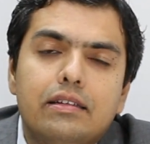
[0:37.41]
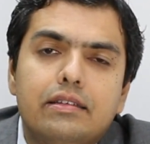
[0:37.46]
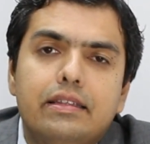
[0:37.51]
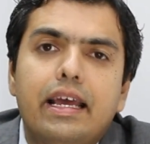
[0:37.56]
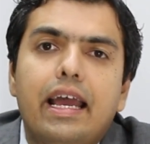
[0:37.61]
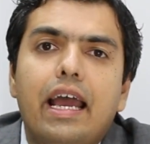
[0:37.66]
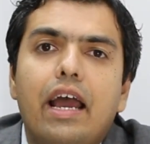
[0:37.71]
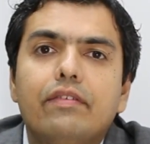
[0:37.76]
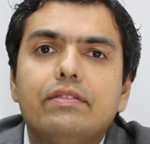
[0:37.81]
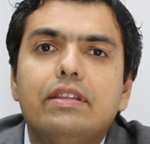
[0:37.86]

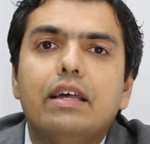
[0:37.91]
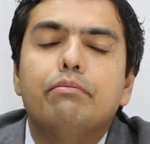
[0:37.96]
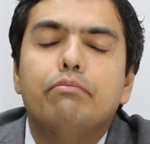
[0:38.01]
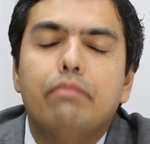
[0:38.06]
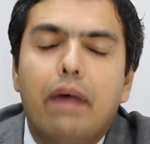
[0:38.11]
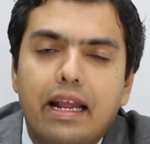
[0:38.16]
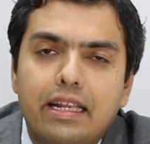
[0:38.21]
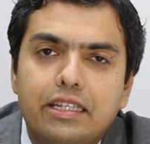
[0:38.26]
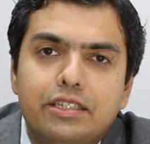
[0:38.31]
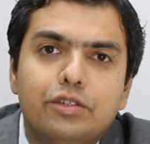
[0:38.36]
They have their
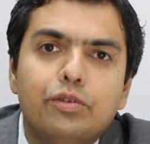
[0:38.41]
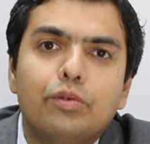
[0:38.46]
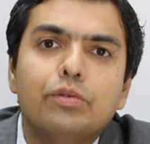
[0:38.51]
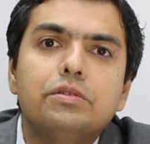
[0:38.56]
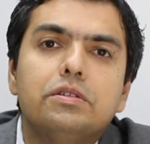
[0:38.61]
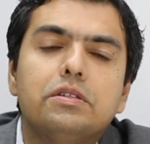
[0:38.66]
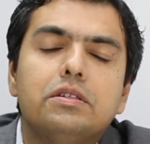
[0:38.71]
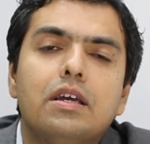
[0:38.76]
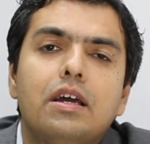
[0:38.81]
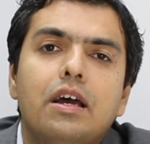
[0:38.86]

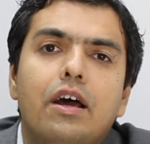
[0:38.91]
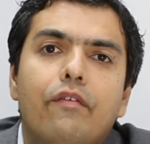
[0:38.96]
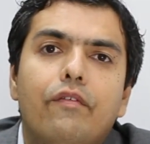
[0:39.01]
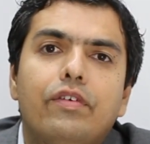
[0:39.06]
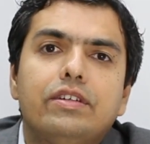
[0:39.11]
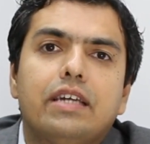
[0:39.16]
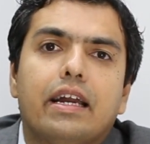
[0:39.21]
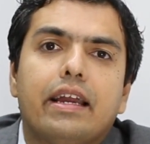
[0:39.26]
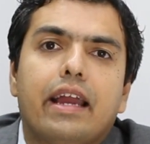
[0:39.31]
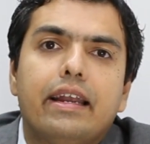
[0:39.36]
milestones
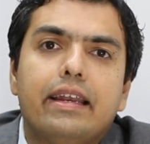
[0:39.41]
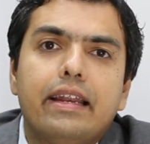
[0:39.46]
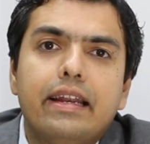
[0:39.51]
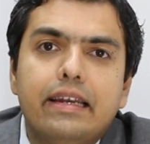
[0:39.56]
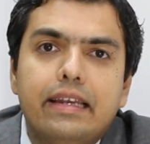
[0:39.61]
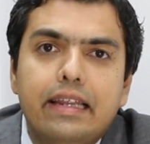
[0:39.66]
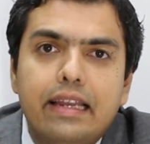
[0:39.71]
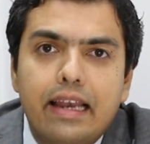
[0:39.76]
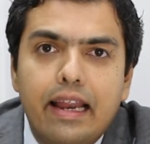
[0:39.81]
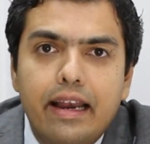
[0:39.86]
which are
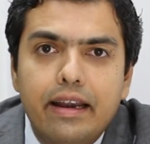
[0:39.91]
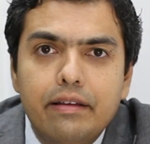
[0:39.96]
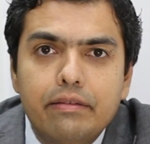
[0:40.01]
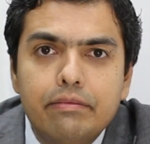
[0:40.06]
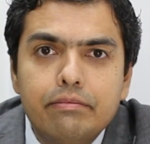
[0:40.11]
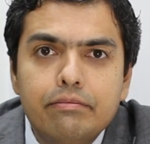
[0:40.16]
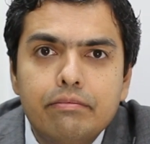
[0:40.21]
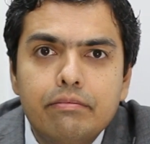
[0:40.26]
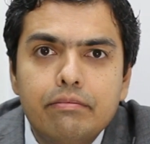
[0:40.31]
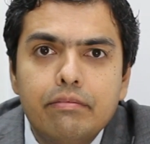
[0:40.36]
getting
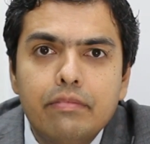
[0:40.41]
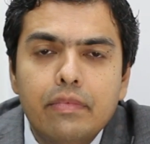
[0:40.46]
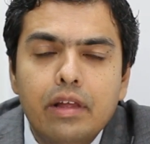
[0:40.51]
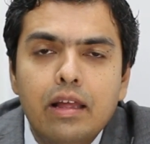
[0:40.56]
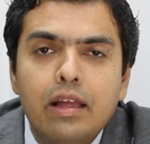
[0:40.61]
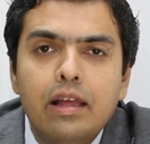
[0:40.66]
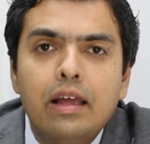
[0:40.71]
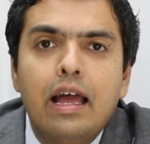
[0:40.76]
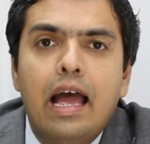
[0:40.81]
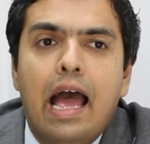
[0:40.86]
delayed,
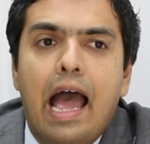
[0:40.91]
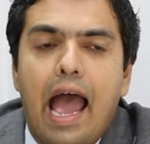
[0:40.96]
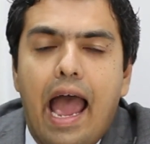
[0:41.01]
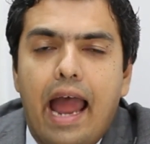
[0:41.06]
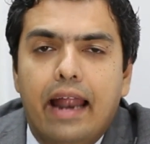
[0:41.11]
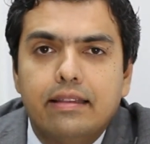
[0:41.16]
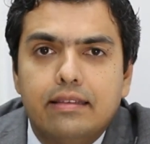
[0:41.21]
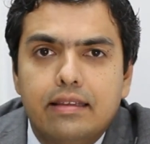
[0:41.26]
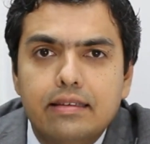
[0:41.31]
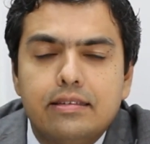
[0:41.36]

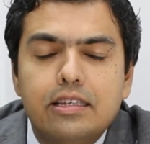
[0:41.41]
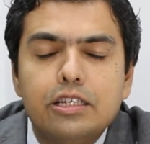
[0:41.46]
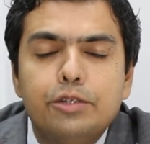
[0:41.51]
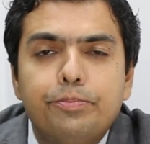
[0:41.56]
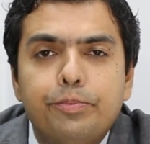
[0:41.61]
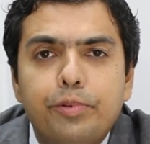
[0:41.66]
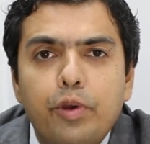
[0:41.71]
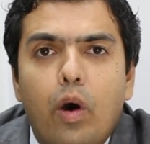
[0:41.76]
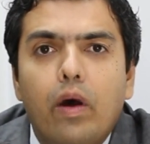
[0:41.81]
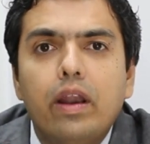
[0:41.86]
and this
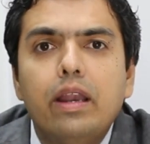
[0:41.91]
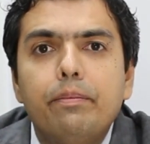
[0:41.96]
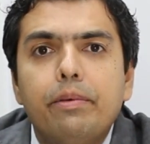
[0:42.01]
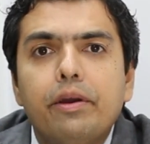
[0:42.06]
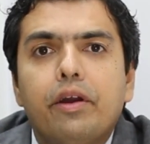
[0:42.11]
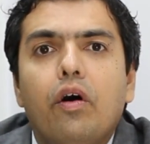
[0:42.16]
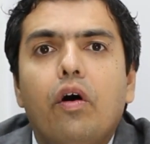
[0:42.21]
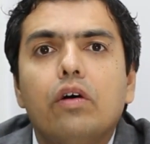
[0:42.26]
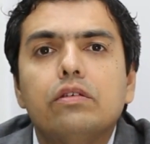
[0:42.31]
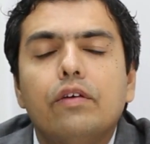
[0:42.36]
is purely
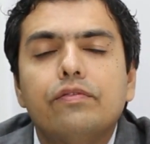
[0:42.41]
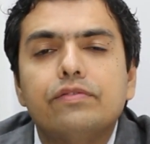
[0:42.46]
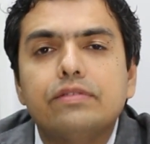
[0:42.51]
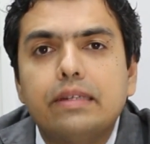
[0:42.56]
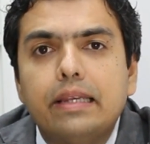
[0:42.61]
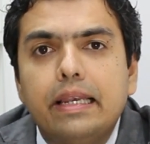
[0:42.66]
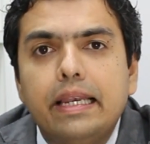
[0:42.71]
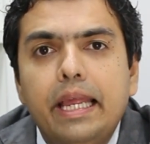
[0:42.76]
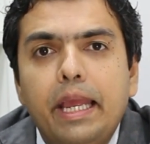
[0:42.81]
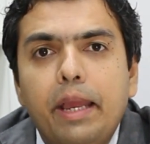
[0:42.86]
because of
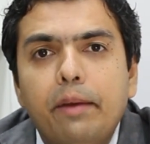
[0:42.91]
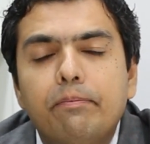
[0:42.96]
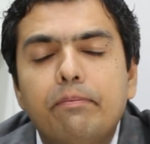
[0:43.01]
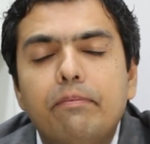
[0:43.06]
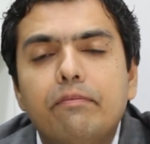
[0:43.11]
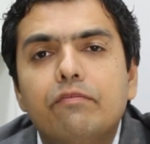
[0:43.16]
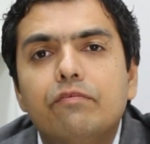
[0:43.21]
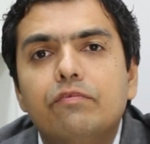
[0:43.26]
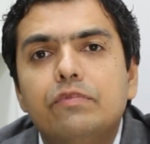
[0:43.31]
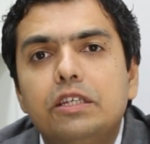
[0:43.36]

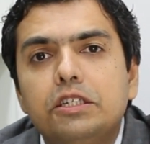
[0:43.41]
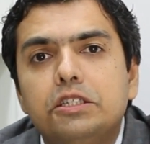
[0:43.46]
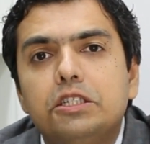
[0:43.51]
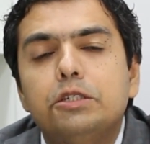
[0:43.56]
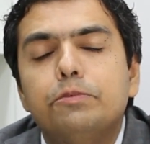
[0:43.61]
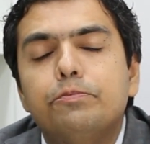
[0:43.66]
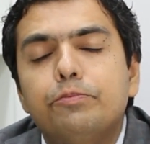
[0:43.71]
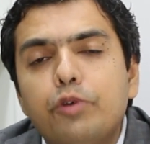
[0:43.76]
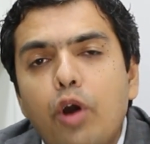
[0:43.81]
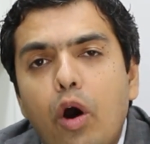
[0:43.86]
sleep. This
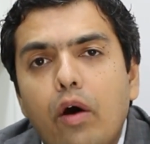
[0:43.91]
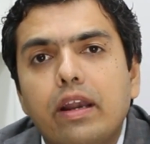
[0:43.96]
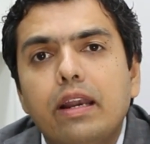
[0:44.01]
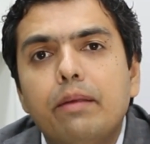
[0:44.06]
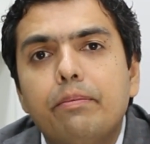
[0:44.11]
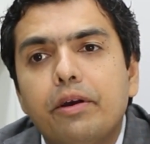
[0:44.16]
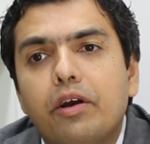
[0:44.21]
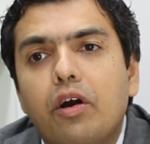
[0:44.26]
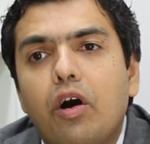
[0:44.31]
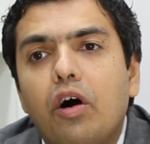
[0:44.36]
is
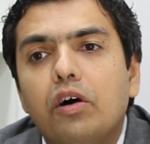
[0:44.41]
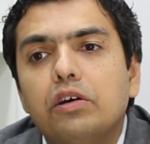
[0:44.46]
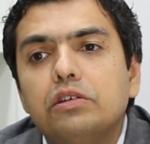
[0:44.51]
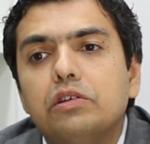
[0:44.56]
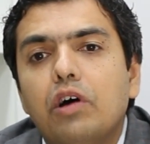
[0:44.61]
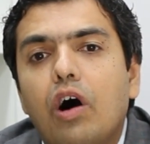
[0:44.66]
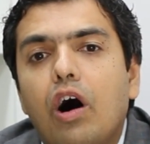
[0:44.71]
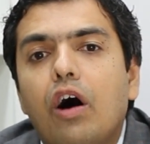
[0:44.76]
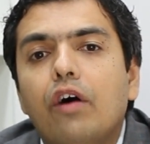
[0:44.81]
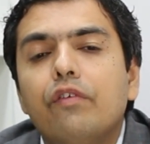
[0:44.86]
purely
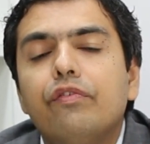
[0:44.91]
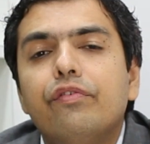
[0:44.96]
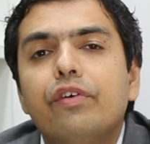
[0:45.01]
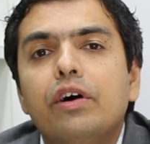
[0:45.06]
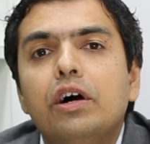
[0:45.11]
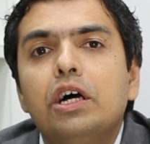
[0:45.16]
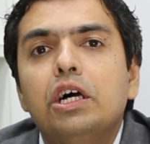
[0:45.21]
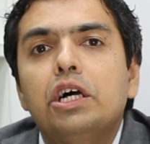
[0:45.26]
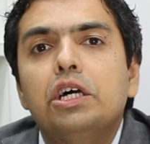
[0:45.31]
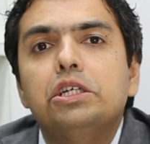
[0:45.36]
because
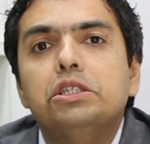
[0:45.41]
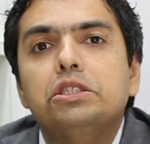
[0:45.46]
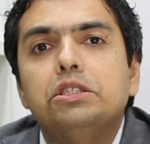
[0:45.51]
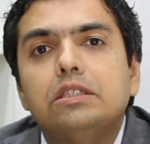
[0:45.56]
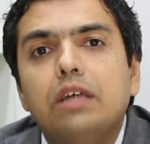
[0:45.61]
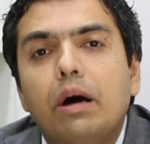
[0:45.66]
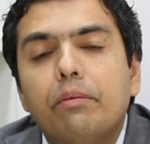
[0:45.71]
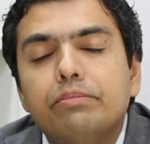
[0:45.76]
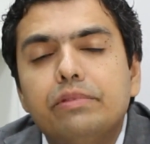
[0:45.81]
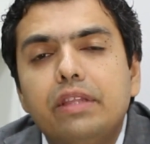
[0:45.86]
of
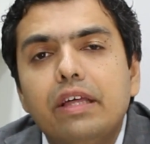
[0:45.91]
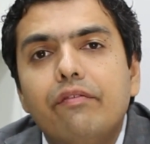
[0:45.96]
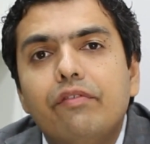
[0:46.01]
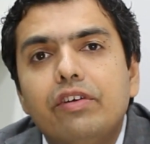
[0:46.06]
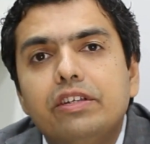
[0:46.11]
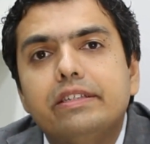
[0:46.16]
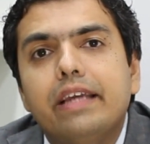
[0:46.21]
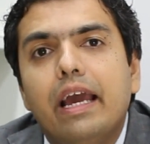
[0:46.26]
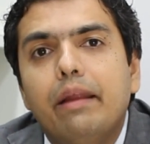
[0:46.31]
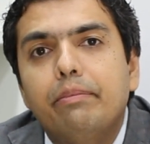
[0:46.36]
something
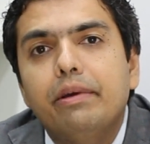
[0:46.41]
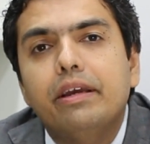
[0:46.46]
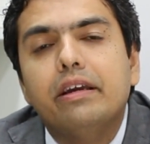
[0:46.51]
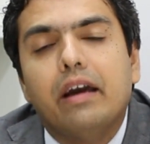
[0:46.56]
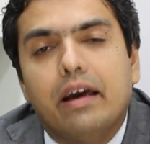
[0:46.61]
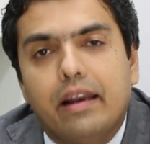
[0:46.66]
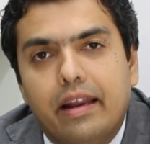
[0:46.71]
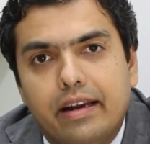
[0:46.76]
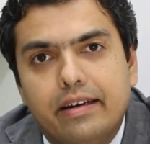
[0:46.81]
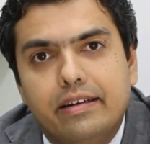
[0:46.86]
which can be
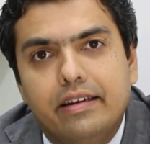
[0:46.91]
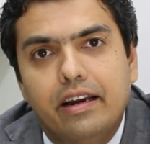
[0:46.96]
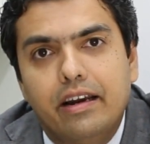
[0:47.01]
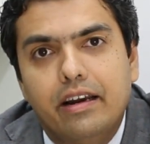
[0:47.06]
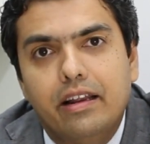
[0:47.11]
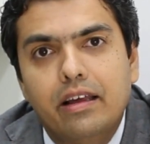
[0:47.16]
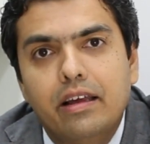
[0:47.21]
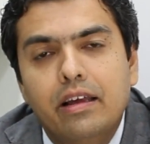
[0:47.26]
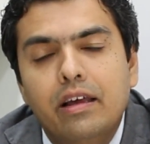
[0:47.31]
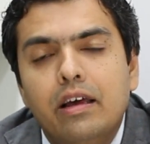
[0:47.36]

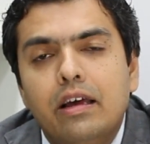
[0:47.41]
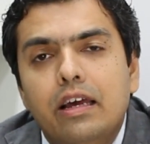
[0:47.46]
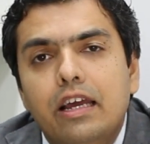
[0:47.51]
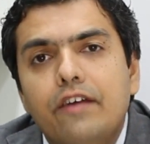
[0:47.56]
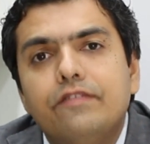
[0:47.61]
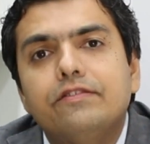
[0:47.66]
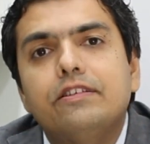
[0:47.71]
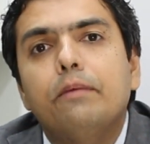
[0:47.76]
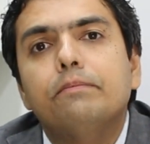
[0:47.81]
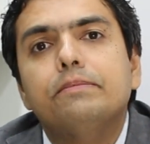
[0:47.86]
corrected.
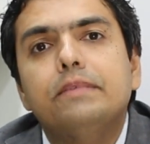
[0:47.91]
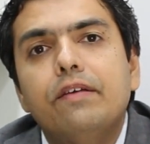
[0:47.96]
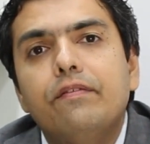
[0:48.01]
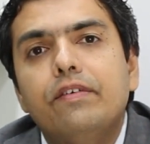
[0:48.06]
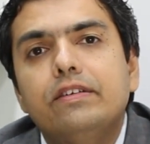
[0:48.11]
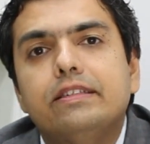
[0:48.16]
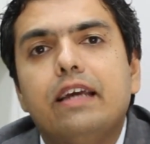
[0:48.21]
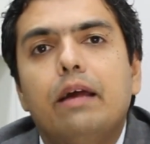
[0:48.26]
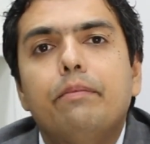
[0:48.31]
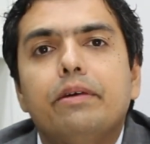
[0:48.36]
If something
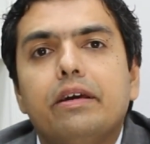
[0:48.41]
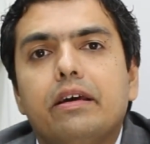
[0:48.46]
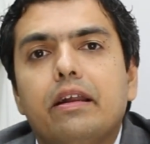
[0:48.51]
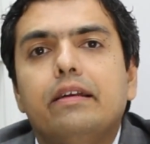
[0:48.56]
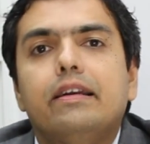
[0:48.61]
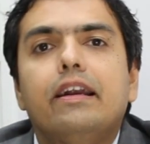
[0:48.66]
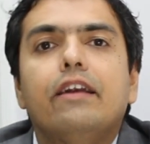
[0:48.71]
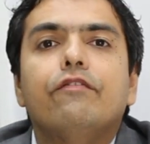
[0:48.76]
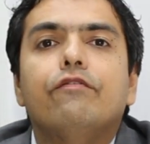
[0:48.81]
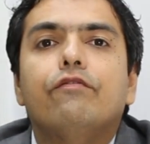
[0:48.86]
which can be
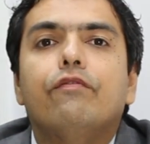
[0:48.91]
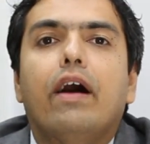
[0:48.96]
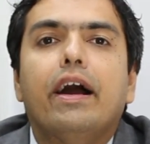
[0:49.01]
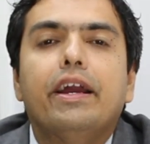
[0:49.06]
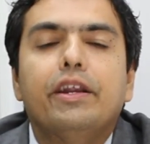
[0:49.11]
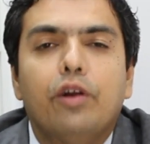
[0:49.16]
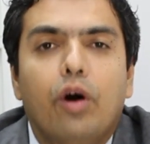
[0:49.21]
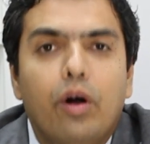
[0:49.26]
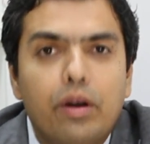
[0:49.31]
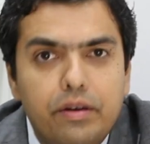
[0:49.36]
corrected,
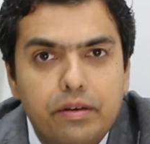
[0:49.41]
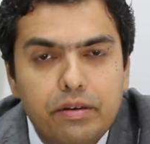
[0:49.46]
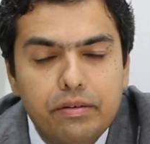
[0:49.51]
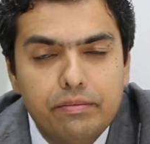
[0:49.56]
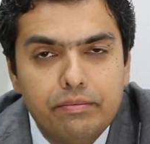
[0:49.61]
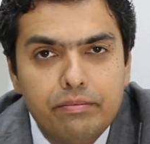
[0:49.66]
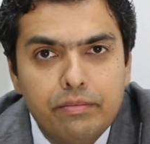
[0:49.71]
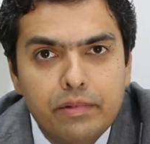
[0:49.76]
why not?